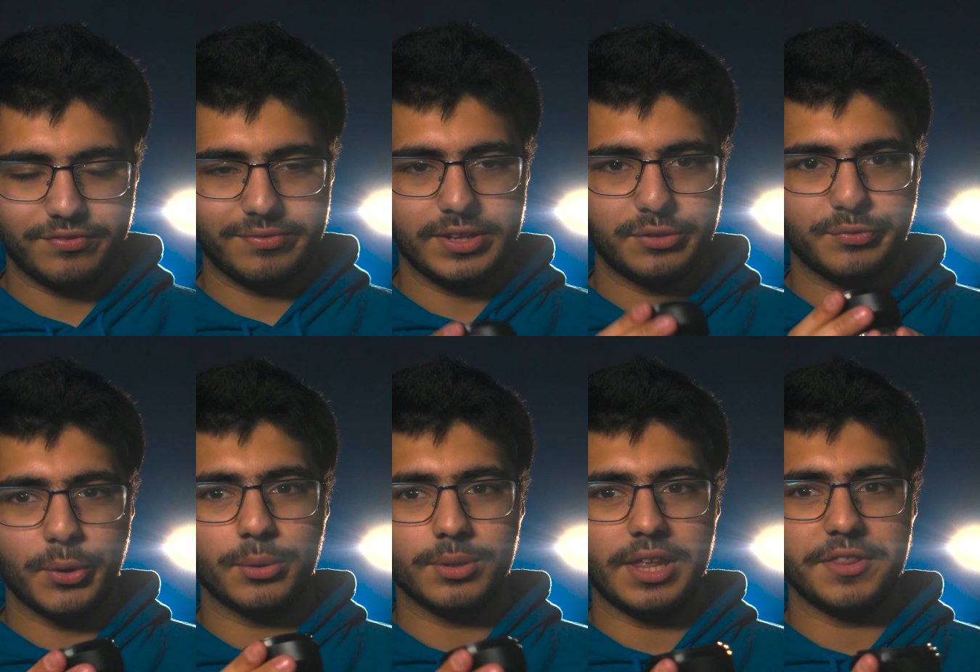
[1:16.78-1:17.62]
this, this
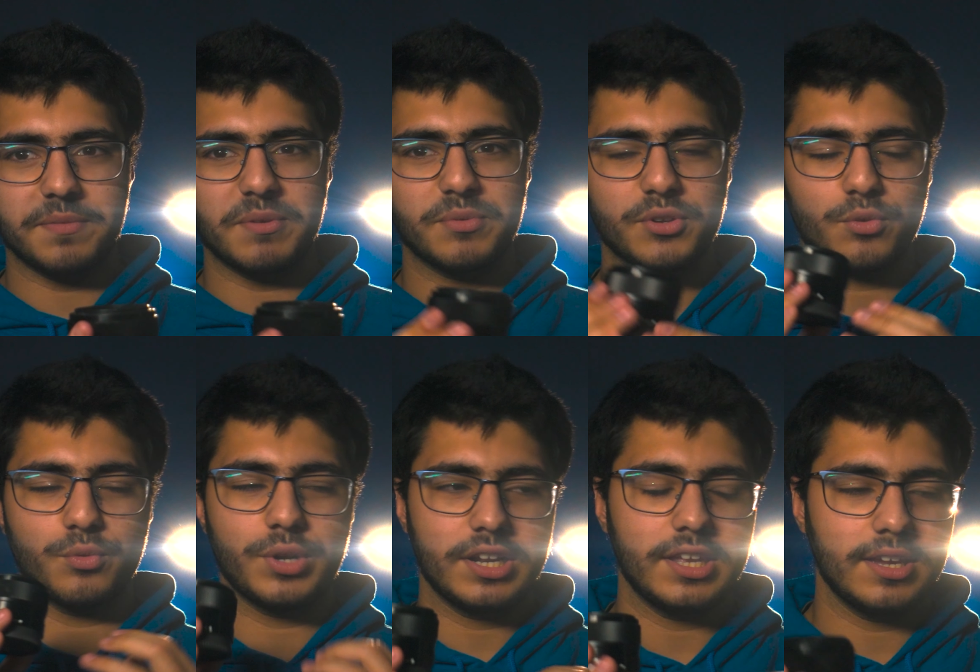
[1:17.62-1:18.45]
focal length to be
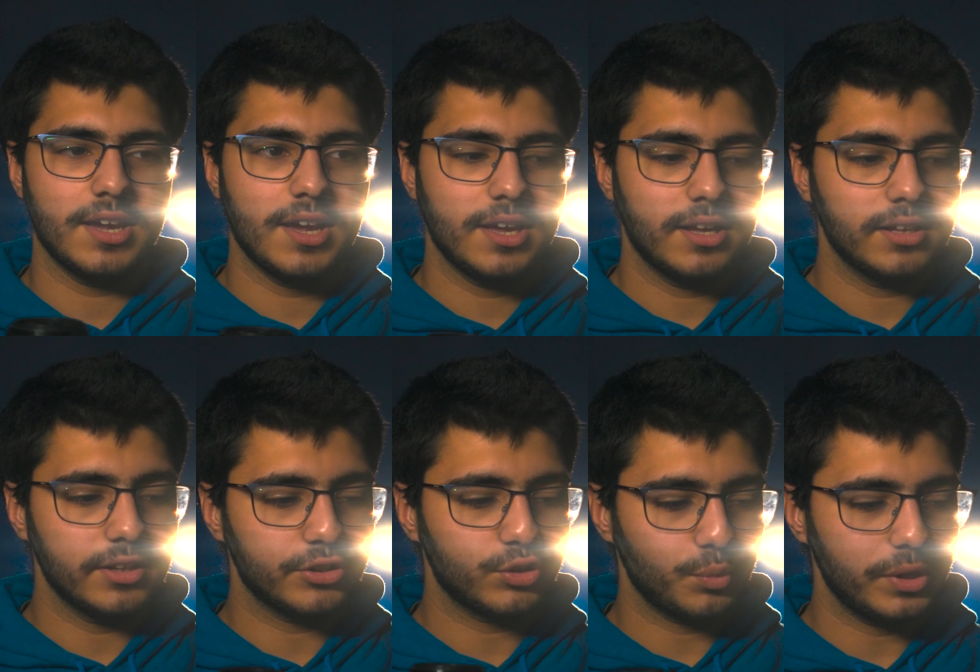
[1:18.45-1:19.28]
really
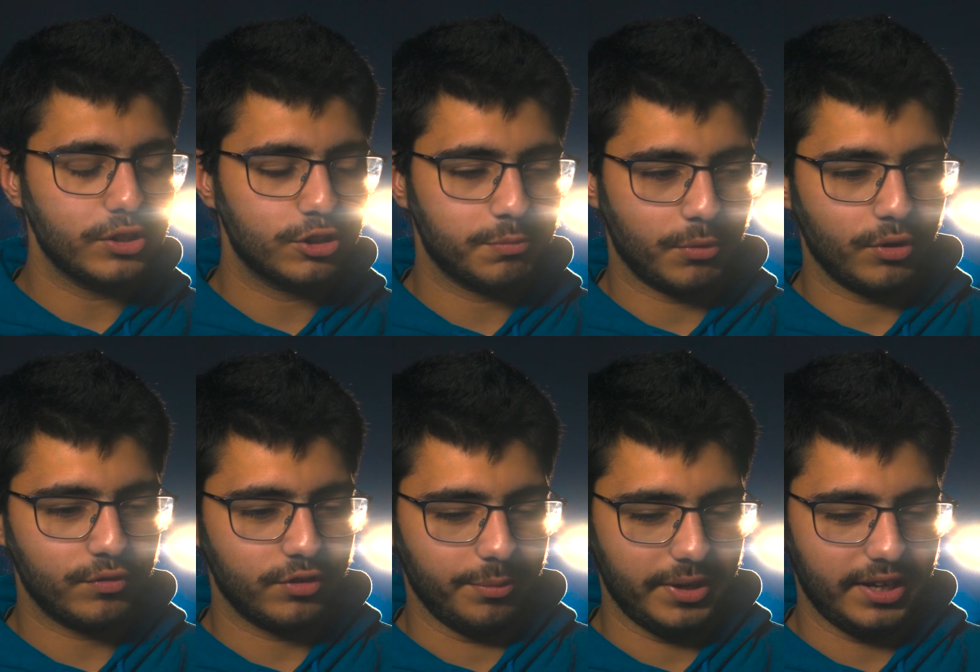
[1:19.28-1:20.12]
the sweet spot
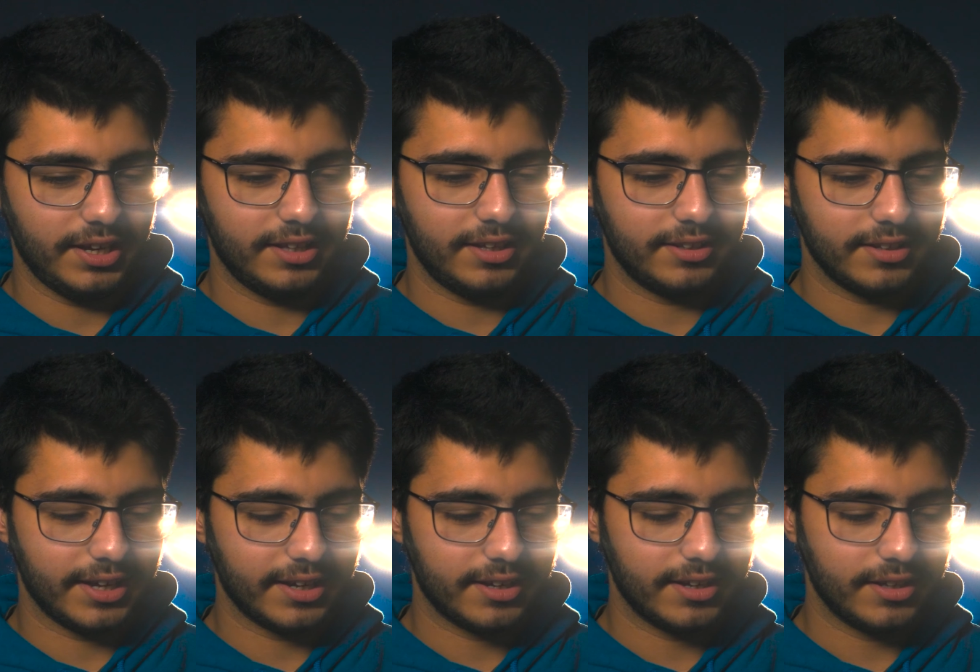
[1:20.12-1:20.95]
for me. It's
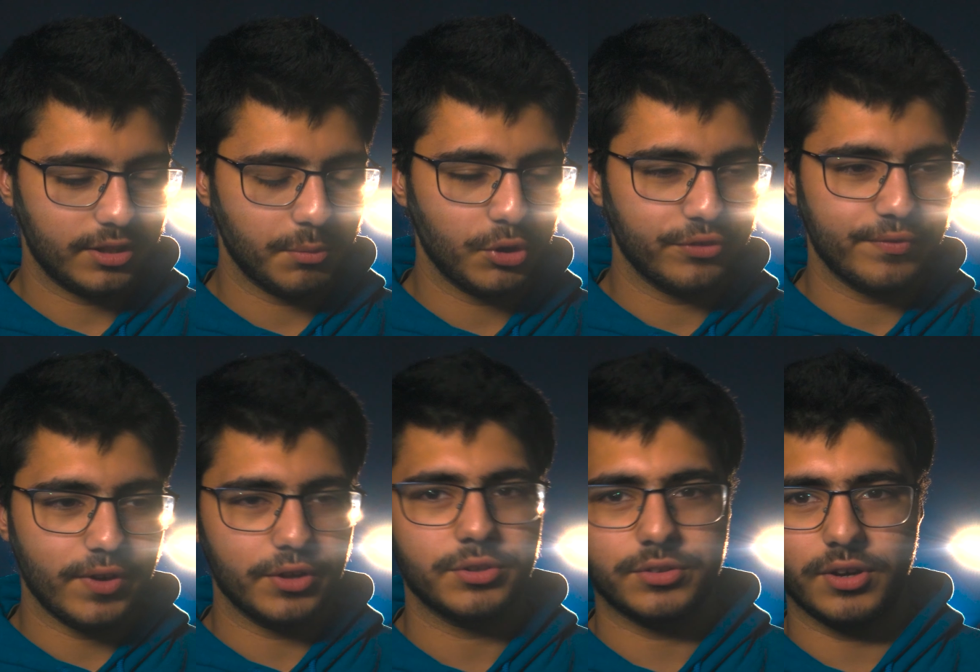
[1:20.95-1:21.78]
like the most
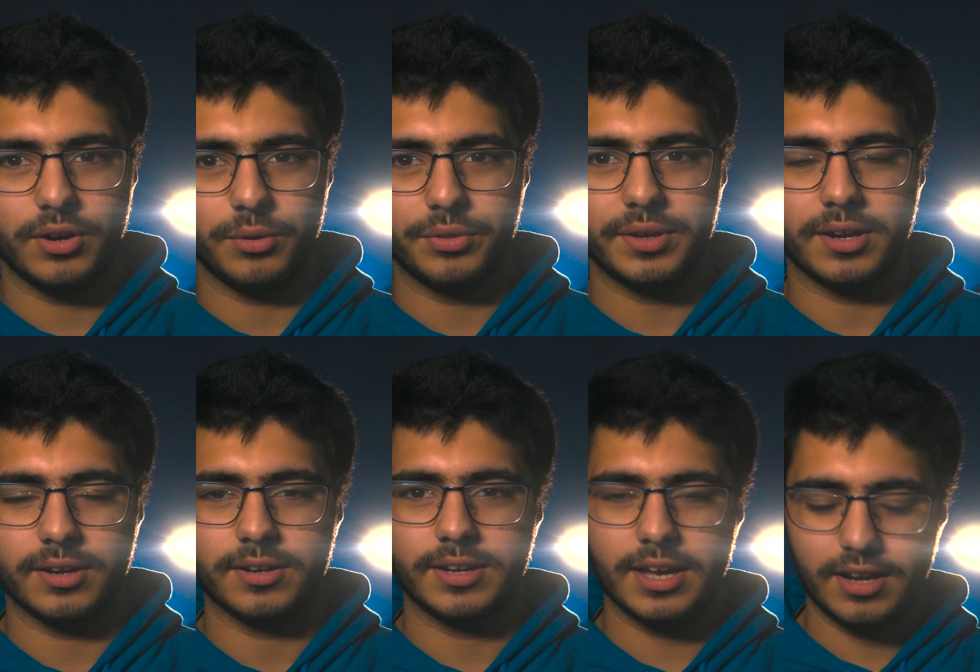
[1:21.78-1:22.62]
versatile thing I
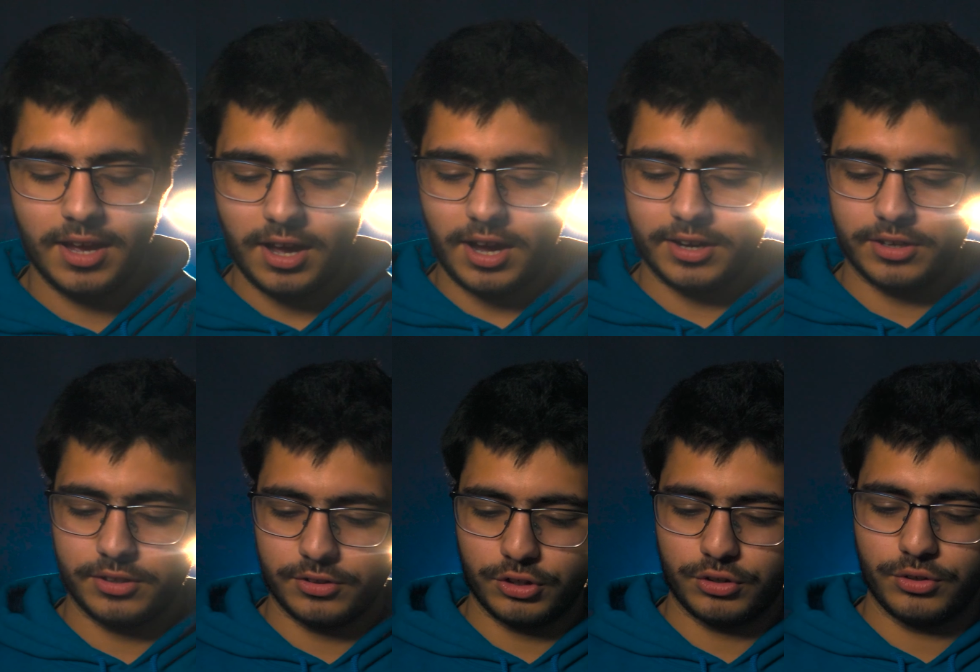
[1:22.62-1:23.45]
could get. I
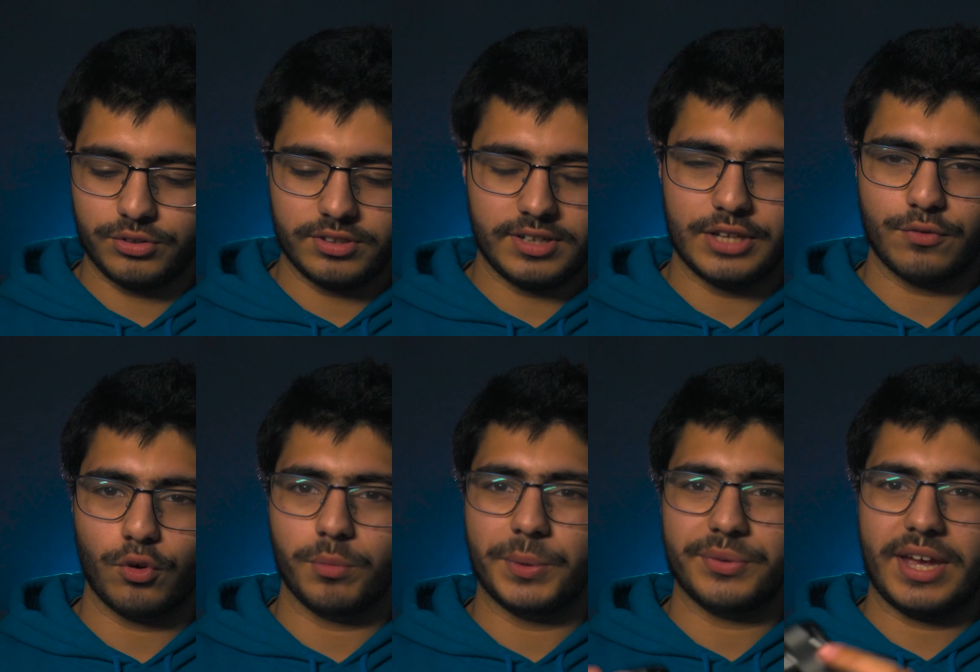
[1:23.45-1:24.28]
can just use this lens for
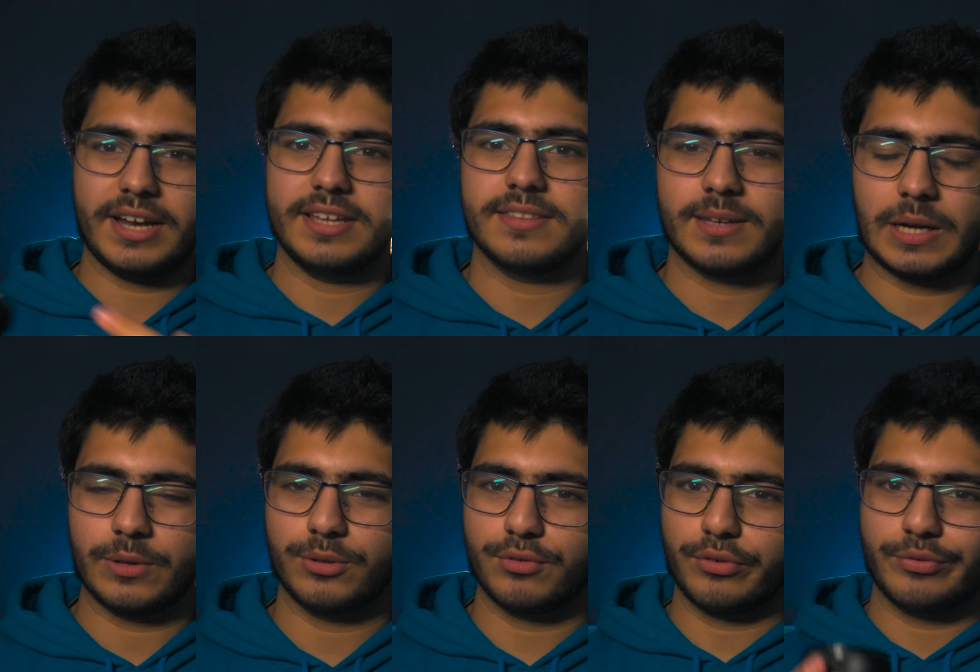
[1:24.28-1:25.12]
almost anything. I
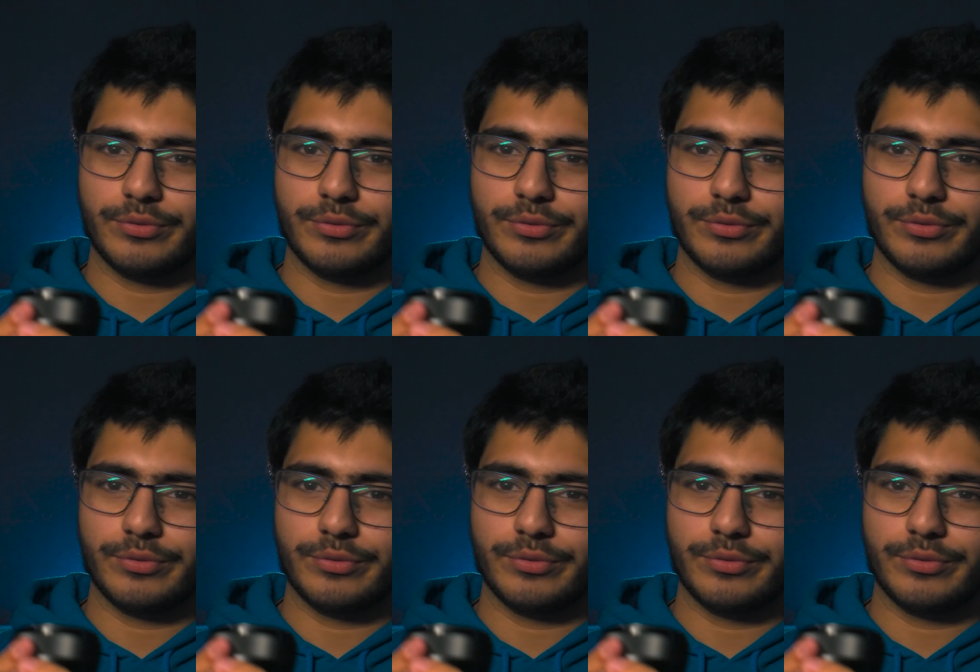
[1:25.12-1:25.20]
use it for